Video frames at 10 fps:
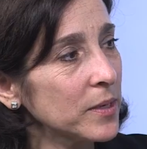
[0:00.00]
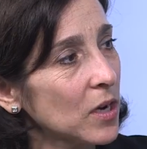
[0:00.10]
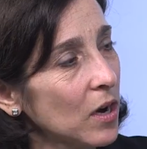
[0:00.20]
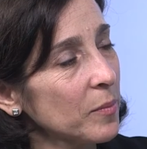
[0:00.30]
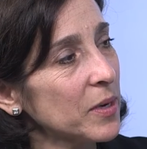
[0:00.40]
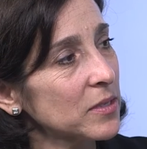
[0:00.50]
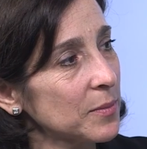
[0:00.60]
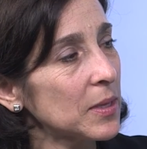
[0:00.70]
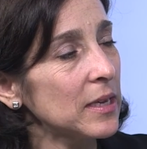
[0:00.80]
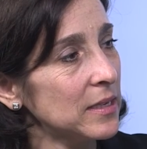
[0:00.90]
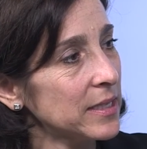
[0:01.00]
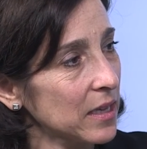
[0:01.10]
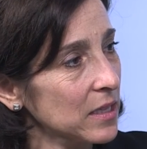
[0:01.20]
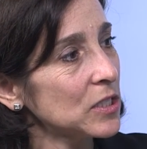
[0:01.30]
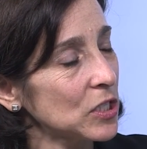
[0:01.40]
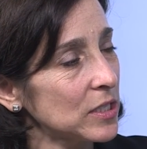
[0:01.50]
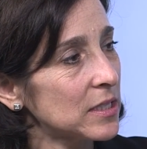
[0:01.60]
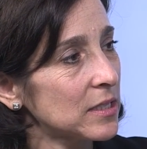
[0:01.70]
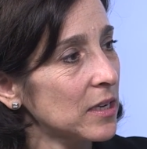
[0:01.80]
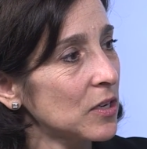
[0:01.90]
we talk about some of the
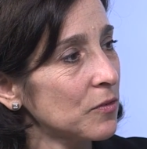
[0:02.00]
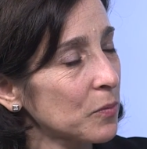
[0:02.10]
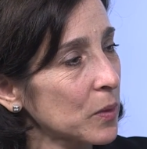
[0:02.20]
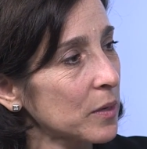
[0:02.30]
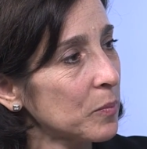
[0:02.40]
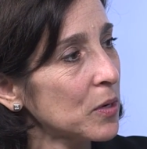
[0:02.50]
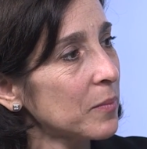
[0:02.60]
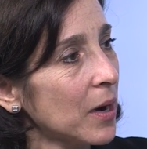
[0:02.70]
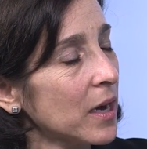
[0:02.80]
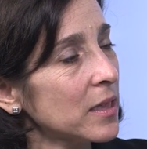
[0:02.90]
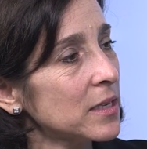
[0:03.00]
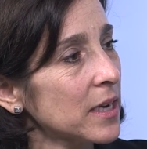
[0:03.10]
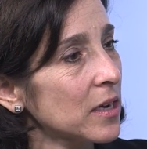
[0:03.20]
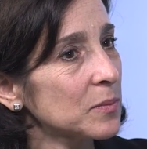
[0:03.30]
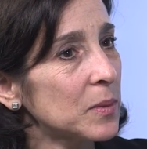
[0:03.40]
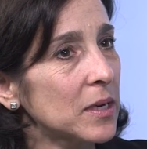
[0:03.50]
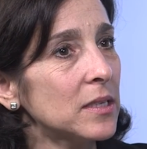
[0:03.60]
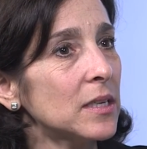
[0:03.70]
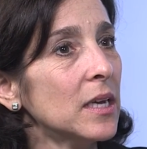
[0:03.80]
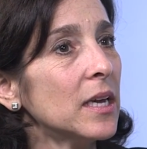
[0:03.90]
intelligence that you've really put behind this house,
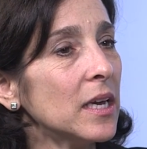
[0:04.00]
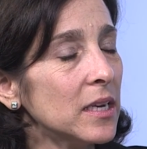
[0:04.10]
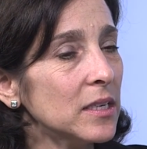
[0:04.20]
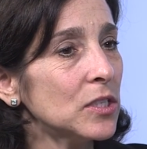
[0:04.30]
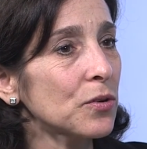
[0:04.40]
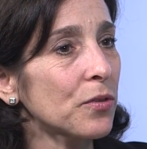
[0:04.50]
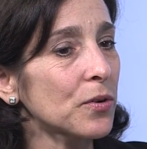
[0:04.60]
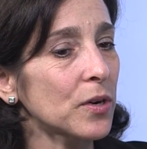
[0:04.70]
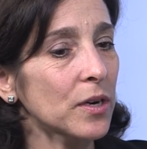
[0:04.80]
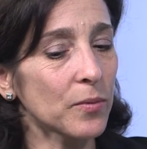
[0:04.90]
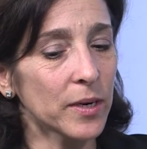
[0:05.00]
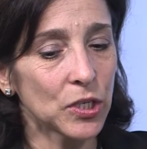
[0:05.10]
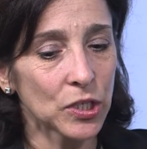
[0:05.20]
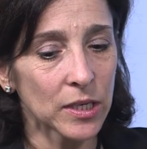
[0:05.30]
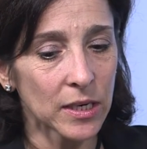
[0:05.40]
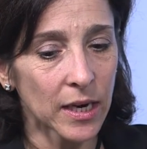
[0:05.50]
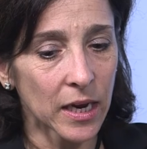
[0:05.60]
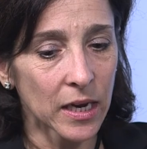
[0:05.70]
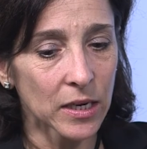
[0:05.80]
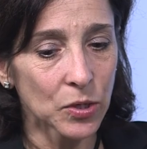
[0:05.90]
because it is your third iteration,
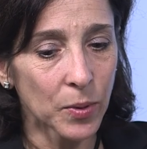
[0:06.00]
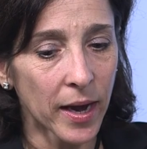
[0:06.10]
and you